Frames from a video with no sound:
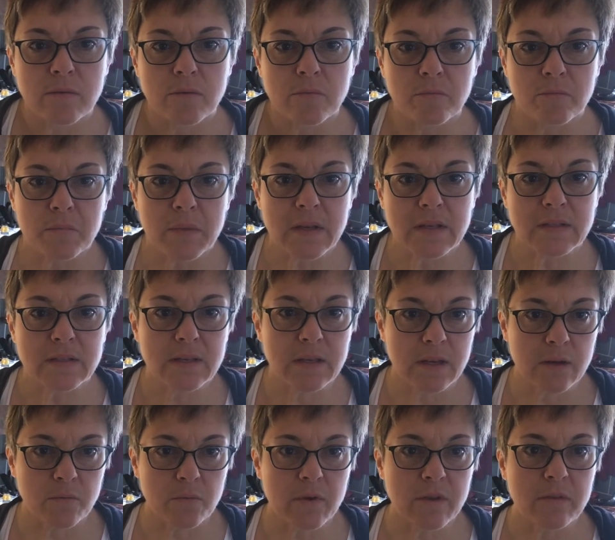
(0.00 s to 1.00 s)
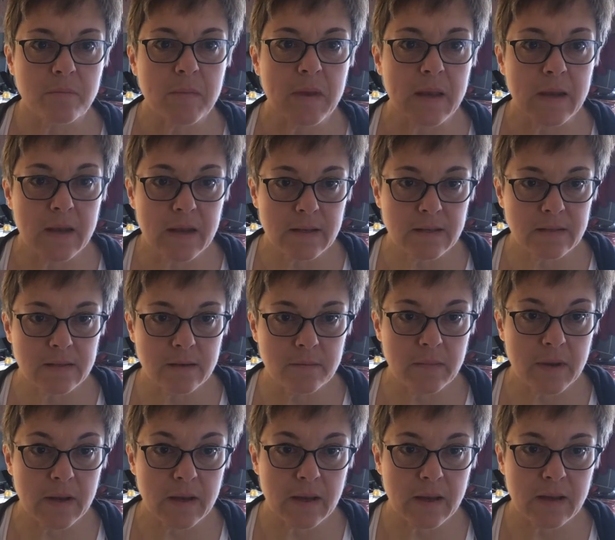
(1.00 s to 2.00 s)
mixing with mayonnaise to
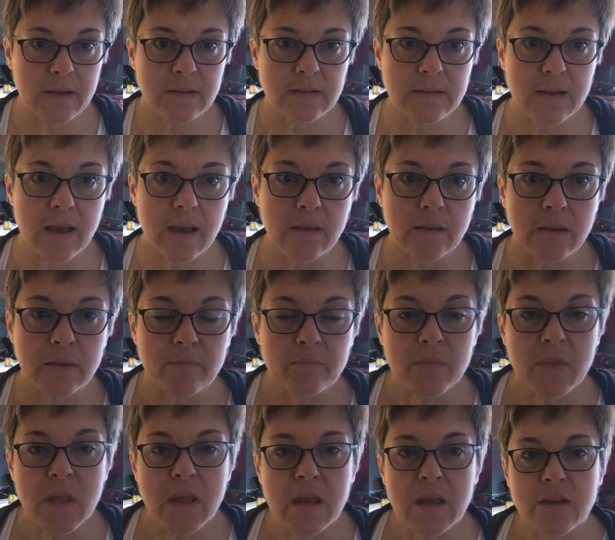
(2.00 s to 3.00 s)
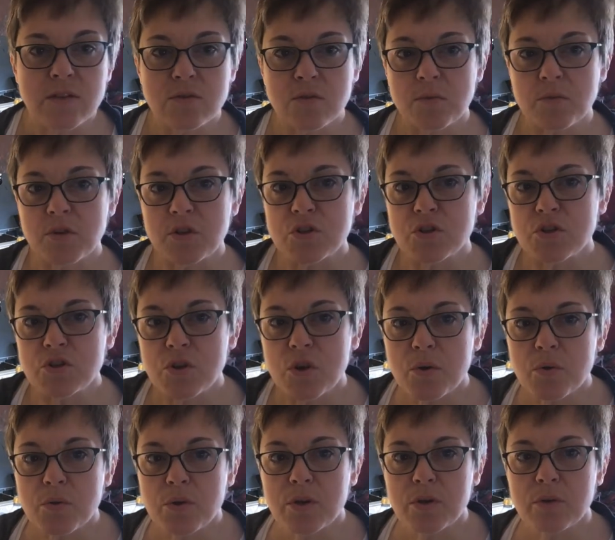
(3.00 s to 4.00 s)
make egg salad. So I'm going to
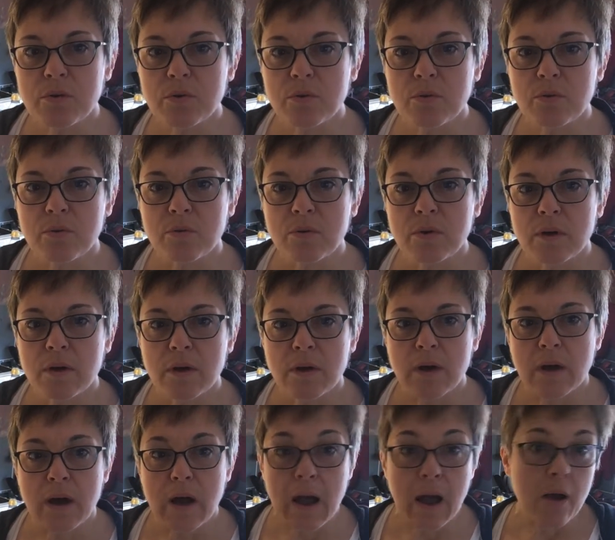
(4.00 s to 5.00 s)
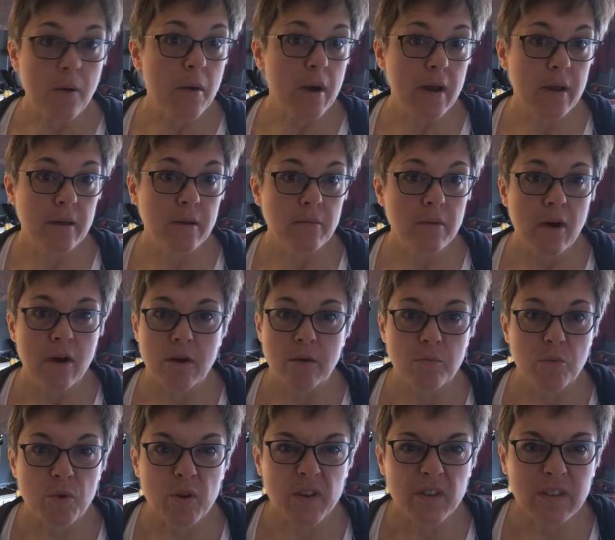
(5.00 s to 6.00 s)
show you how I
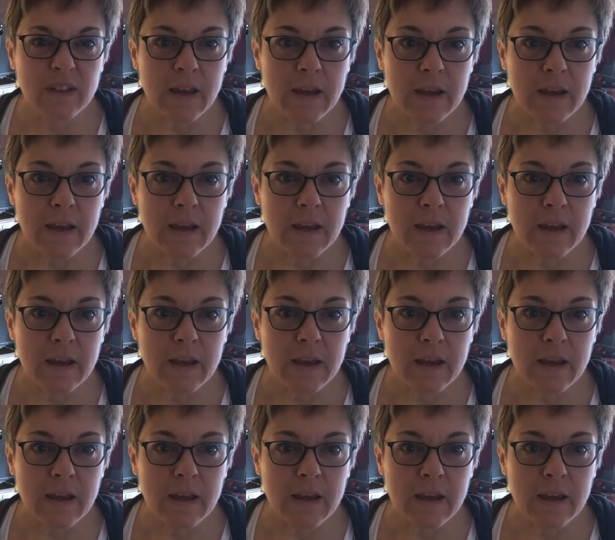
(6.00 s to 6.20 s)
hard-boil